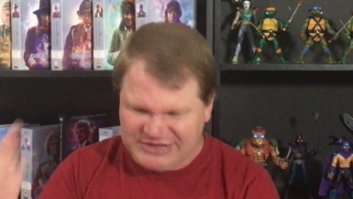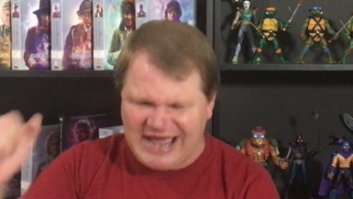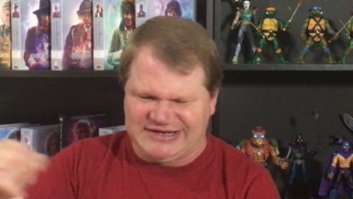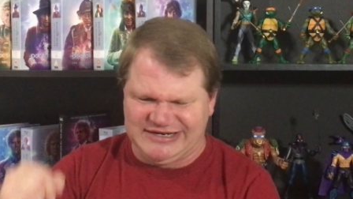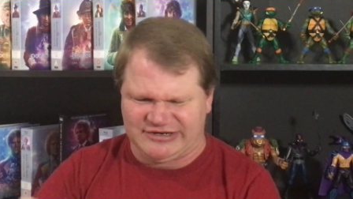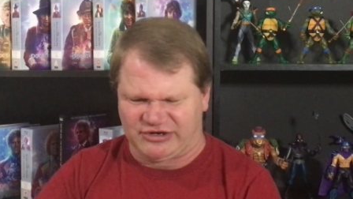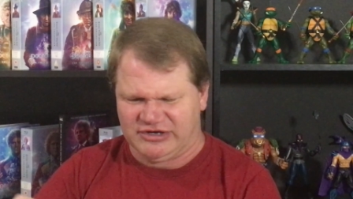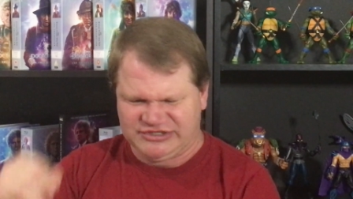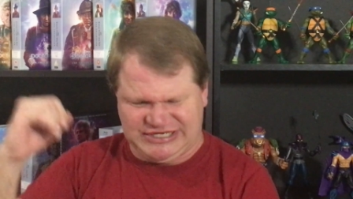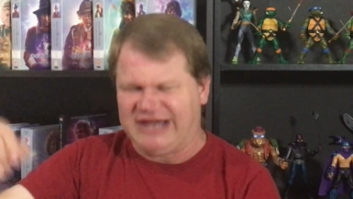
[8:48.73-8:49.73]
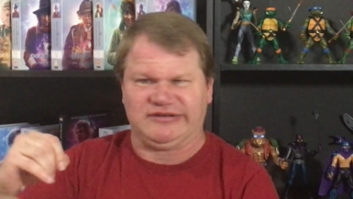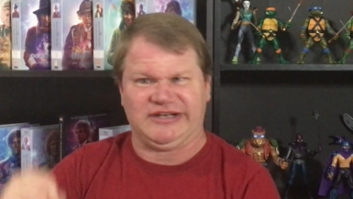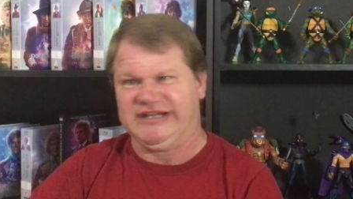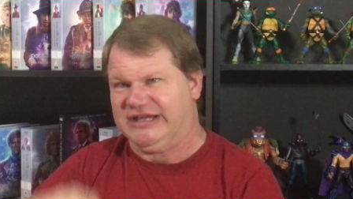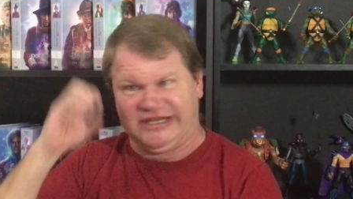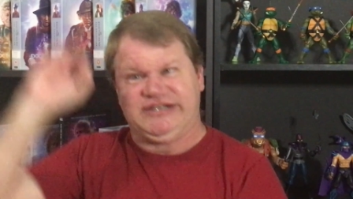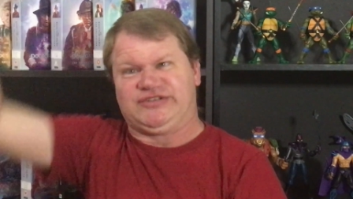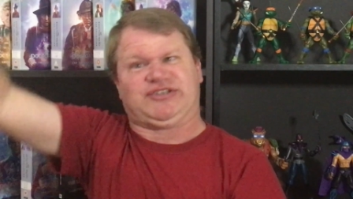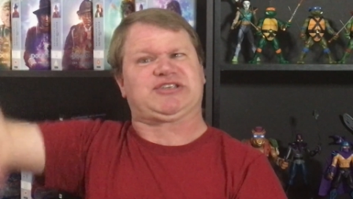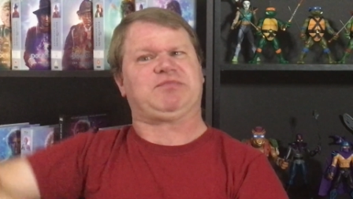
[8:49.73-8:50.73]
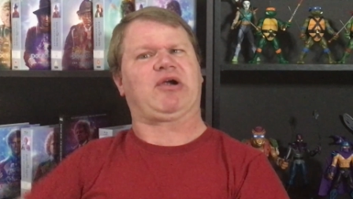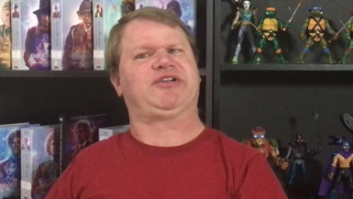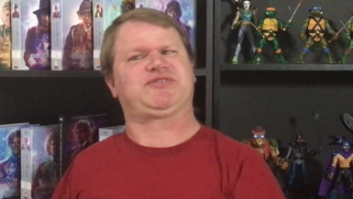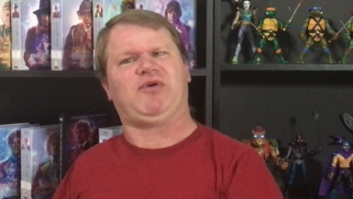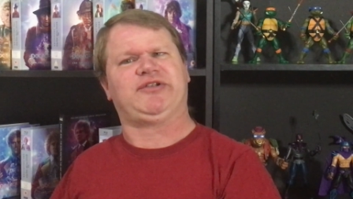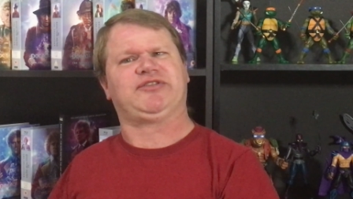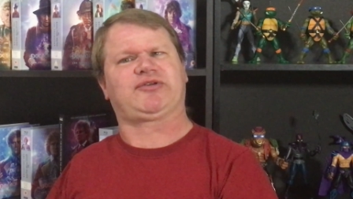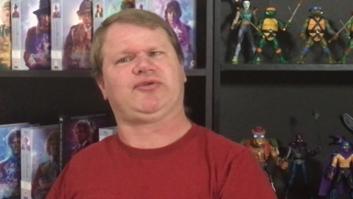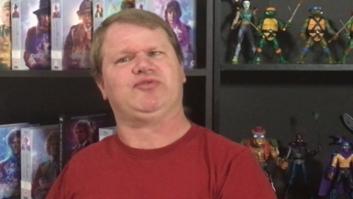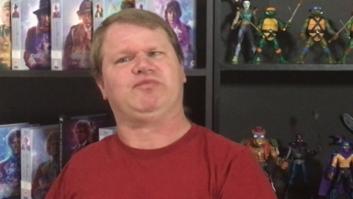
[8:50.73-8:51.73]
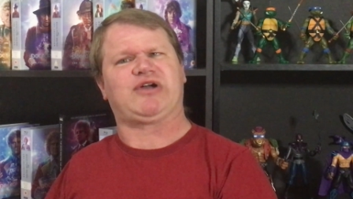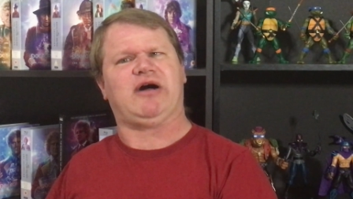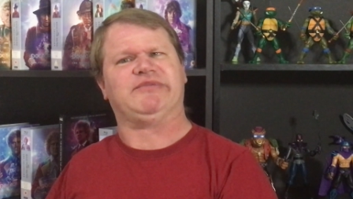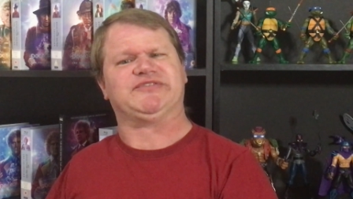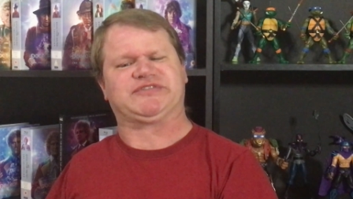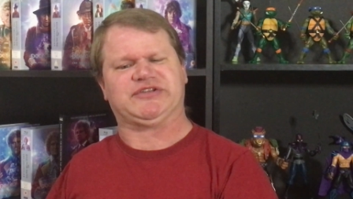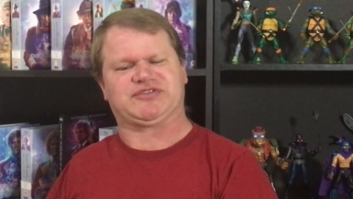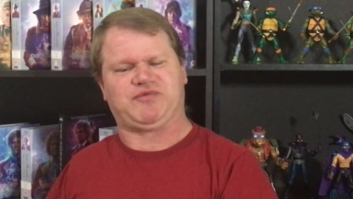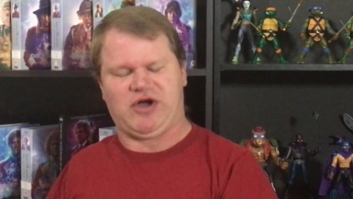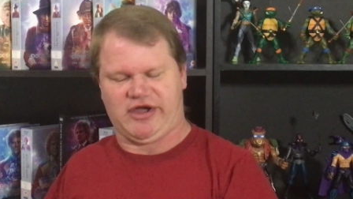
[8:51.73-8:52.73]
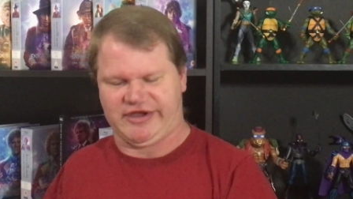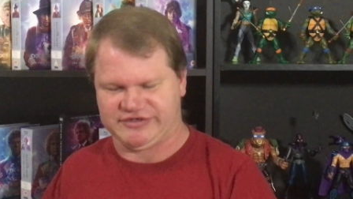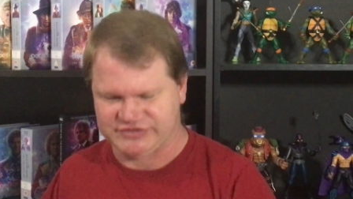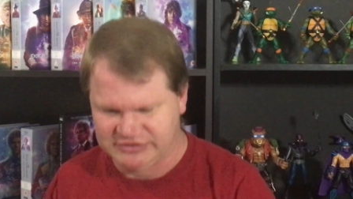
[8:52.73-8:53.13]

Not here. Suddenly, he's the smartest one in the group, common sense-wise.